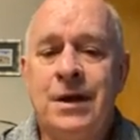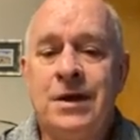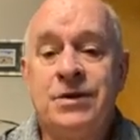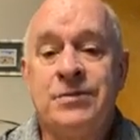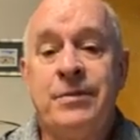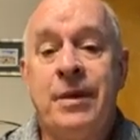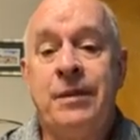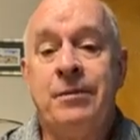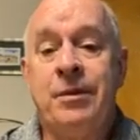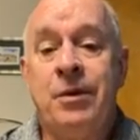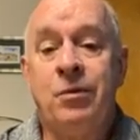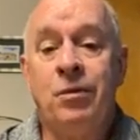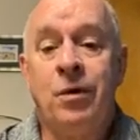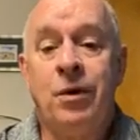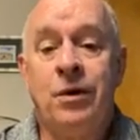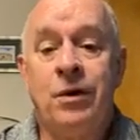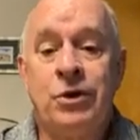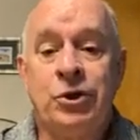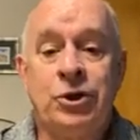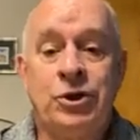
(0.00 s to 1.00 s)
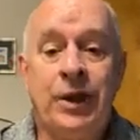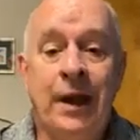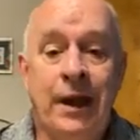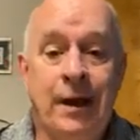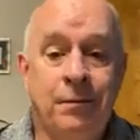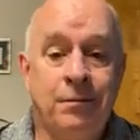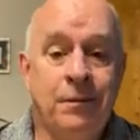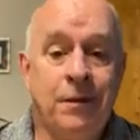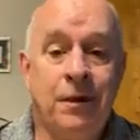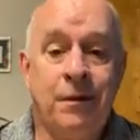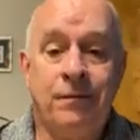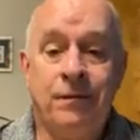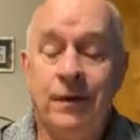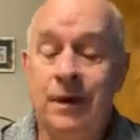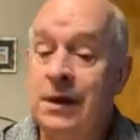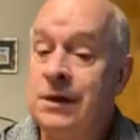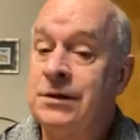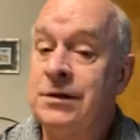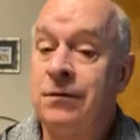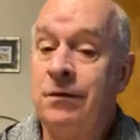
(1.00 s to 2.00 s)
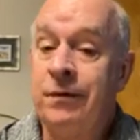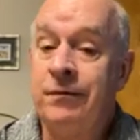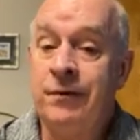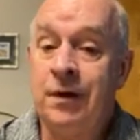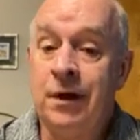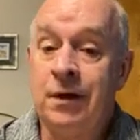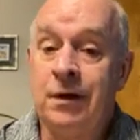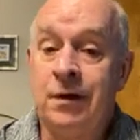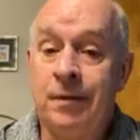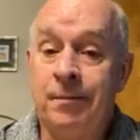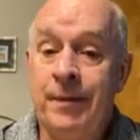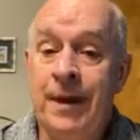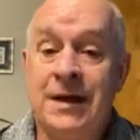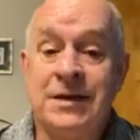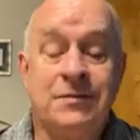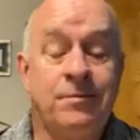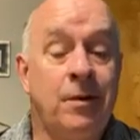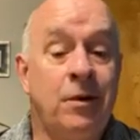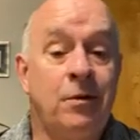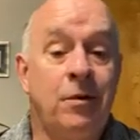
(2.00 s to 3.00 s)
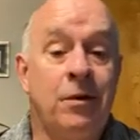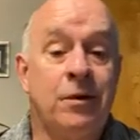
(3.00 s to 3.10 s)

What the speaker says: because maybe we're ashamed of things that we've done in our past.